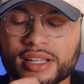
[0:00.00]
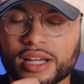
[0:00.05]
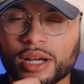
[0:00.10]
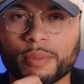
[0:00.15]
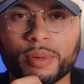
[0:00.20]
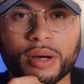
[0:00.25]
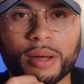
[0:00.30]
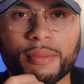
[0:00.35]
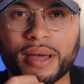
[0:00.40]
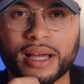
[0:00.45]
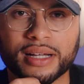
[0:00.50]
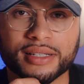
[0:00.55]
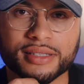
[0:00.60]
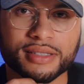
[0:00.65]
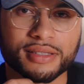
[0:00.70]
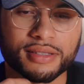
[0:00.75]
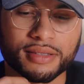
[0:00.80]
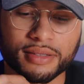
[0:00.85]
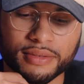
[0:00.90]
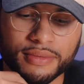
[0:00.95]
the AirPod
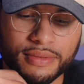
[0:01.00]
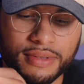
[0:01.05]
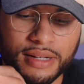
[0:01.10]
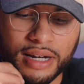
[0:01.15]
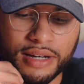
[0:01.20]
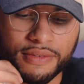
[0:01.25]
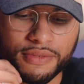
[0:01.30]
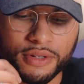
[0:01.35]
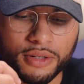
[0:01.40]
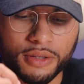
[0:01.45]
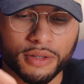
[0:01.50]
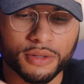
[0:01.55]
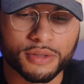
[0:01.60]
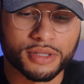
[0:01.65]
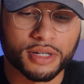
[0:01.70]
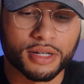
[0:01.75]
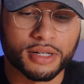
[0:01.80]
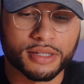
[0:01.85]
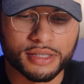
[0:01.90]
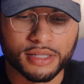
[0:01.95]
Maxes. Not even
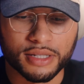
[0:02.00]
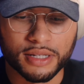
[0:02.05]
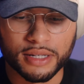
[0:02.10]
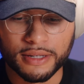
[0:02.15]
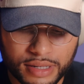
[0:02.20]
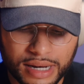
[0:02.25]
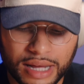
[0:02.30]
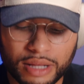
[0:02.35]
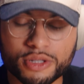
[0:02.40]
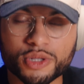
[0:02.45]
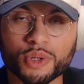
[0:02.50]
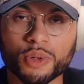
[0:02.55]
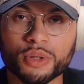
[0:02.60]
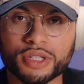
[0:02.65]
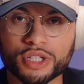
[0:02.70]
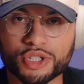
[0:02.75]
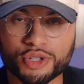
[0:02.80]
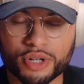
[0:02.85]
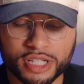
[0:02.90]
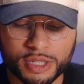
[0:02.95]
close, honestly. Now let's go
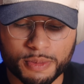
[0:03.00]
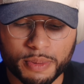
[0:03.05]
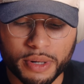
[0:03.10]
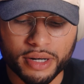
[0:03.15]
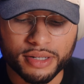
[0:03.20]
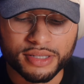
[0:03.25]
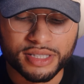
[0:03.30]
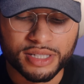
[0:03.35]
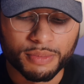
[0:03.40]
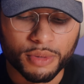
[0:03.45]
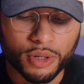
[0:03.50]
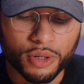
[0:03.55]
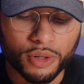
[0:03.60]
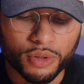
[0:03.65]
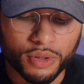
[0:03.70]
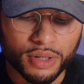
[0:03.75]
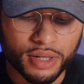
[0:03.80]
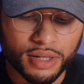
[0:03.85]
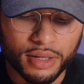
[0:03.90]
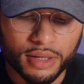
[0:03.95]
into transparency
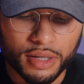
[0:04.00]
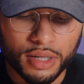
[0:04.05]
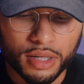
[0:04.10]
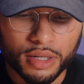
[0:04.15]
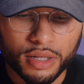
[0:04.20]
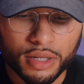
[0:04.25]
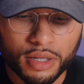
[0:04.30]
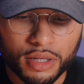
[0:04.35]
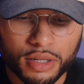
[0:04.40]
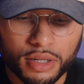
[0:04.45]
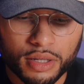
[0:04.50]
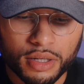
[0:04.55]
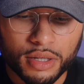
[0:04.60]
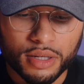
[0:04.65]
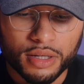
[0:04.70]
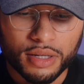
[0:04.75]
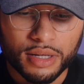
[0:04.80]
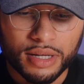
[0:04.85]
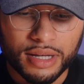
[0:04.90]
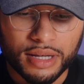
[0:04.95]
mode,
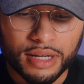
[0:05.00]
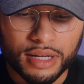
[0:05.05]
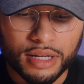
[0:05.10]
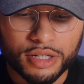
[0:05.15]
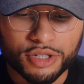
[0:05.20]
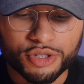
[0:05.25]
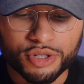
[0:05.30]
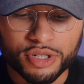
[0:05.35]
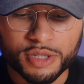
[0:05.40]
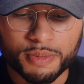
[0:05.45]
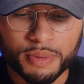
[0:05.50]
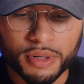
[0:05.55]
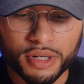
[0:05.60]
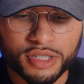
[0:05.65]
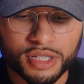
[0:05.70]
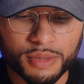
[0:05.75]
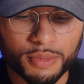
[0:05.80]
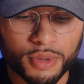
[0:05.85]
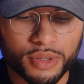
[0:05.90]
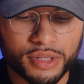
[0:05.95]
and
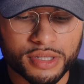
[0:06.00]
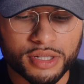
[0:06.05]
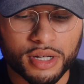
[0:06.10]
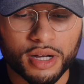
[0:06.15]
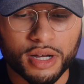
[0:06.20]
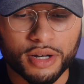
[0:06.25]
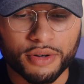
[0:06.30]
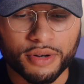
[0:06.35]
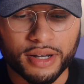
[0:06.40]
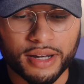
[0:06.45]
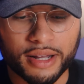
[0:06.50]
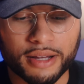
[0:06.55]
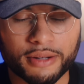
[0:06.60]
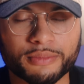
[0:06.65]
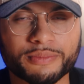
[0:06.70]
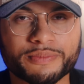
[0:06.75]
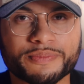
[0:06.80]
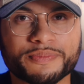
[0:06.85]
transparency mode is on right now.